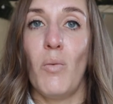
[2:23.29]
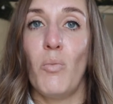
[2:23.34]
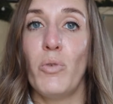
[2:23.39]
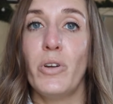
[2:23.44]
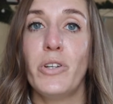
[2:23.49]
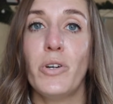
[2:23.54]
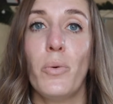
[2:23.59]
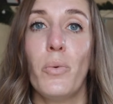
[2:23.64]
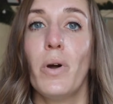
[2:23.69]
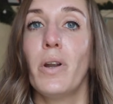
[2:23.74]

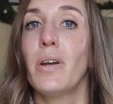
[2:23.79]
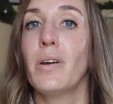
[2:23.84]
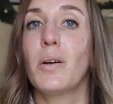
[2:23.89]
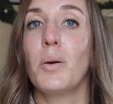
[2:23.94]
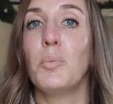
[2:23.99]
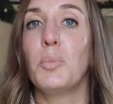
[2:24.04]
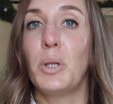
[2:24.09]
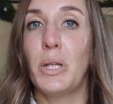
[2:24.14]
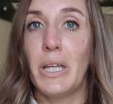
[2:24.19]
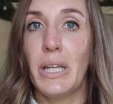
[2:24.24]
We don't want to
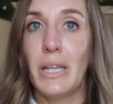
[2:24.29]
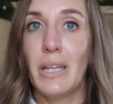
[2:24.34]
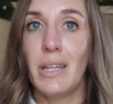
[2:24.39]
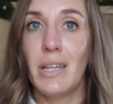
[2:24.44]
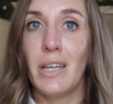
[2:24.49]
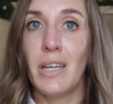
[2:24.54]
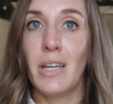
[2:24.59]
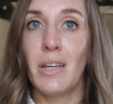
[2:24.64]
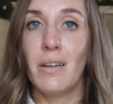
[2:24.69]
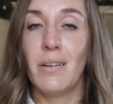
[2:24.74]

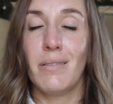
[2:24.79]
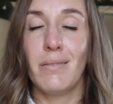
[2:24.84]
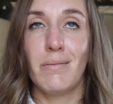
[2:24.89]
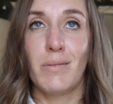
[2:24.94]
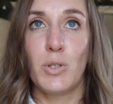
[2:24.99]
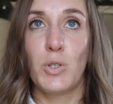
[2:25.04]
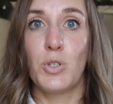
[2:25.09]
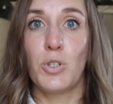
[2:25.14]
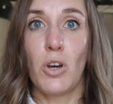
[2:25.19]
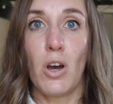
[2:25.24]
completely
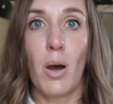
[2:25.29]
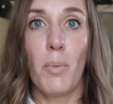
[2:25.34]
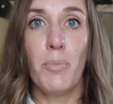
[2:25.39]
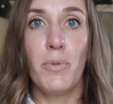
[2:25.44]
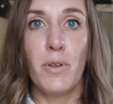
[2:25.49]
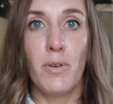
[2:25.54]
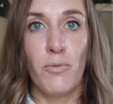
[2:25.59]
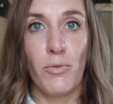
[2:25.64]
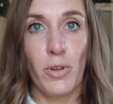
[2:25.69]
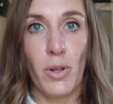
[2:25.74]
stop
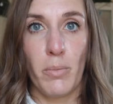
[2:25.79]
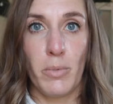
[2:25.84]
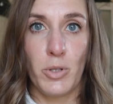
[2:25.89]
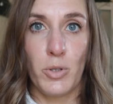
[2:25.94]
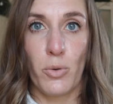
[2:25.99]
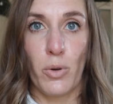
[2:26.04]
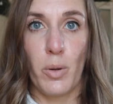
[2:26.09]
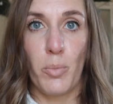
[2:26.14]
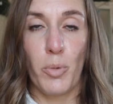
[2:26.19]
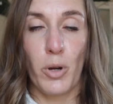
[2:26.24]
the
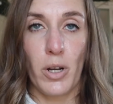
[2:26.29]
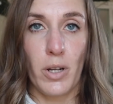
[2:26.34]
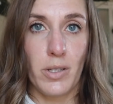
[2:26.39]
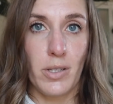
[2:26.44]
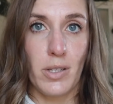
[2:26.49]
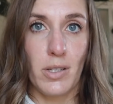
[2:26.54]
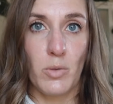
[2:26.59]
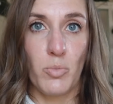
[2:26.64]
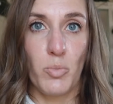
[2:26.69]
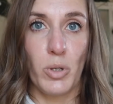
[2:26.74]
inflammatory
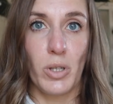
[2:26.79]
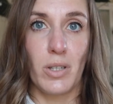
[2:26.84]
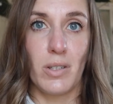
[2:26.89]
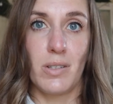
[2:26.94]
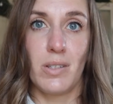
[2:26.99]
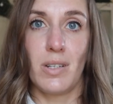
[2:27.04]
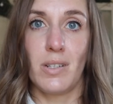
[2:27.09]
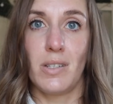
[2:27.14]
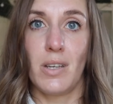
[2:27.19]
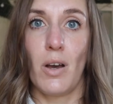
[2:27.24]
process
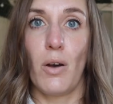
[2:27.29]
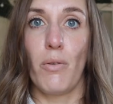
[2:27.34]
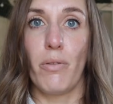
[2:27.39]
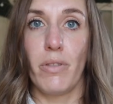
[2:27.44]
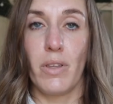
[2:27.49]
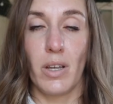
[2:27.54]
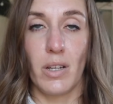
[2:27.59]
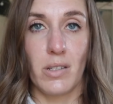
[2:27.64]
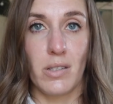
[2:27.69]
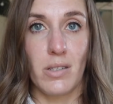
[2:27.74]
because that's how
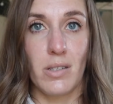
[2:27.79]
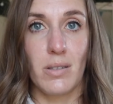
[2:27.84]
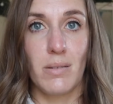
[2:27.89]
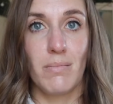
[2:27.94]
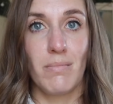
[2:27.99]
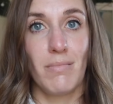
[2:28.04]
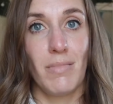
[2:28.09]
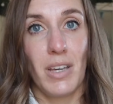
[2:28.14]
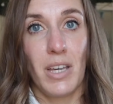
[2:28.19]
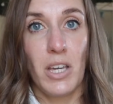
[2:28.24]
things
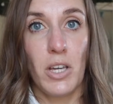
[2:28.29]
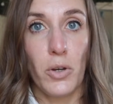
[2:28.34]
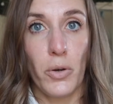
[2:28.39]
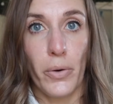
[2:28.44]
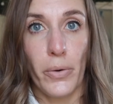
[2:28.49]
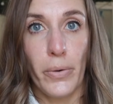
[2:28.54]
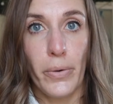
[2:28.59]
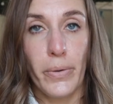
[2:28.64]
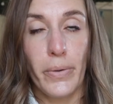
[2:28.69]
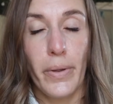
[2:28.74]

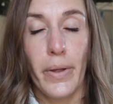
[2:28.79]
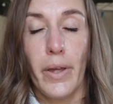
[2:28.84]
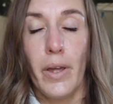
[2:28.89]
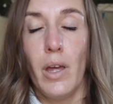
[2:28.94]
heal.